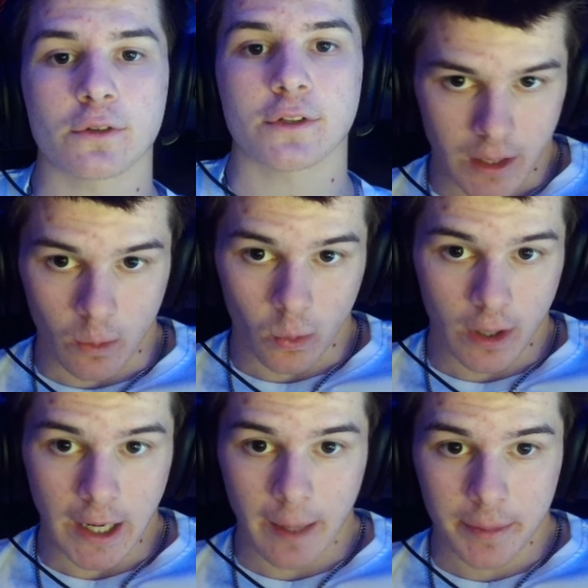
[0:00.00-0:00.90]
time. We're
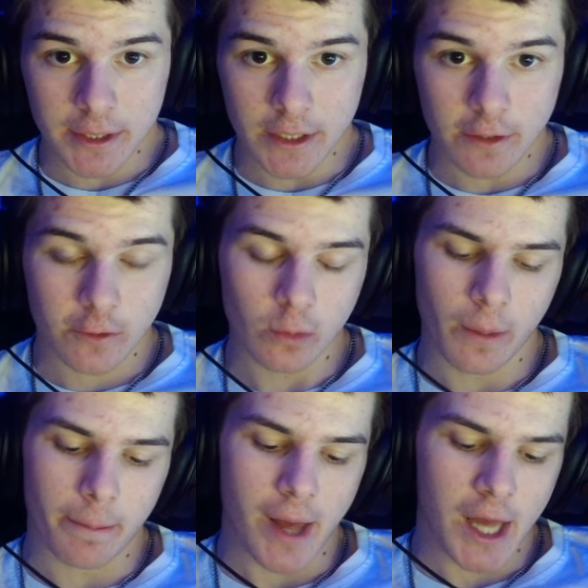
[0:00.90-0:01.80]
hopping into a
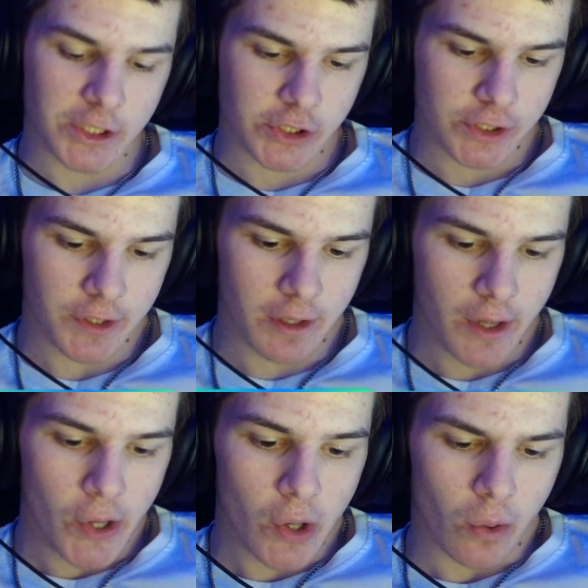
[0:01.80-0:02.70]
match
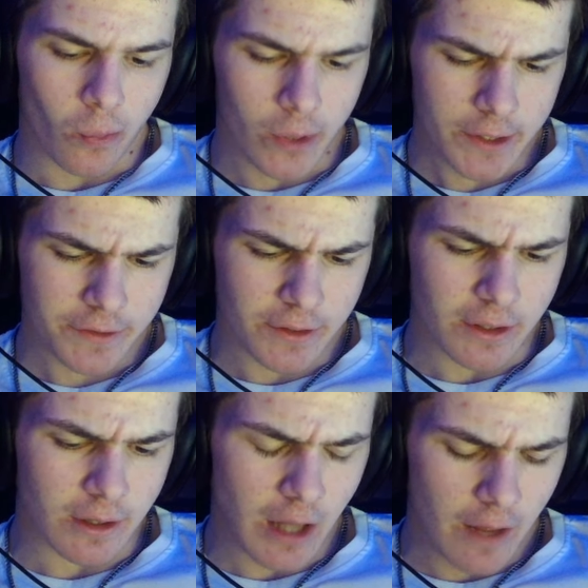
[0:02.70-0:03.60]
with
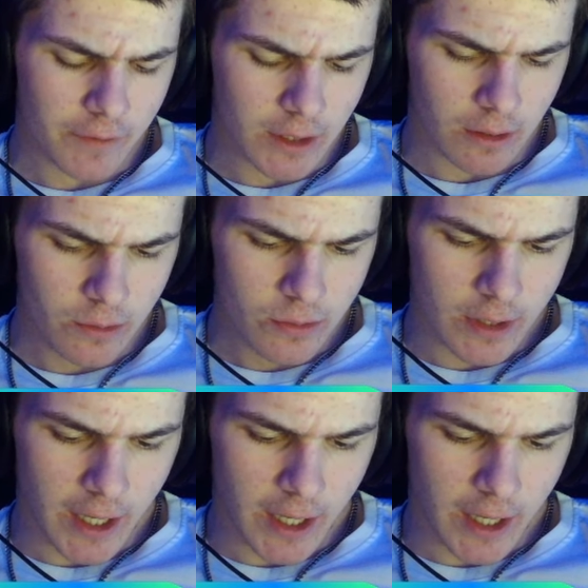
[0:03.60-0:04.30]
Lava Loon.